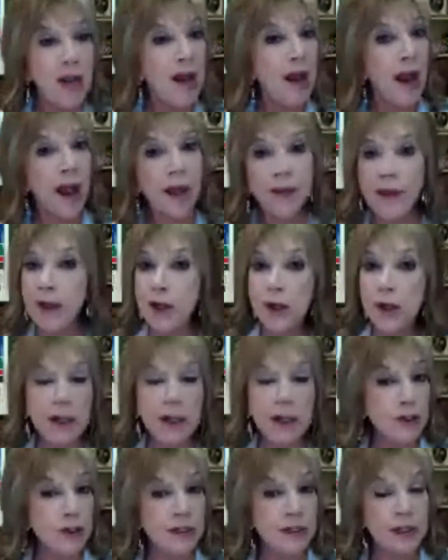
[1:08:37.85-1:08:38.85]
and then you can
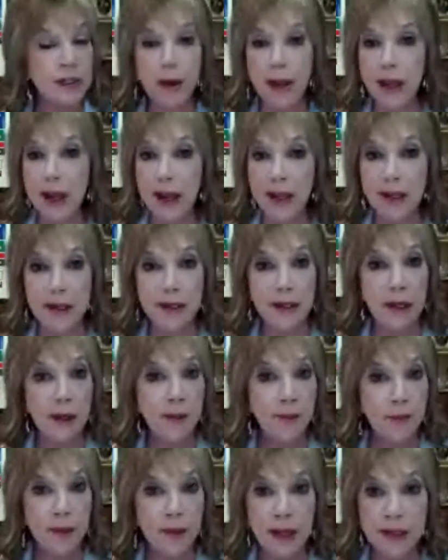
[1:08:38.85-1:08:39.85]
just go ahead and
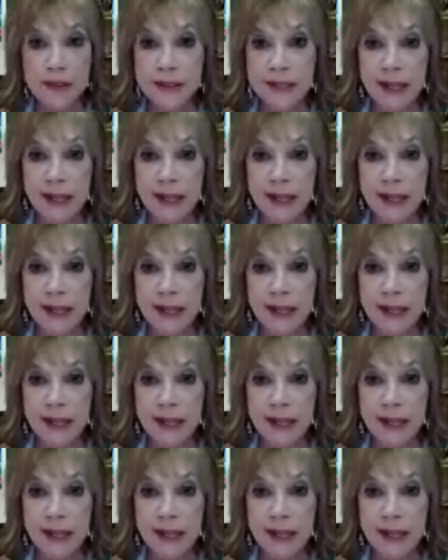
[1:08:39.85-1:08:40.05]
and say,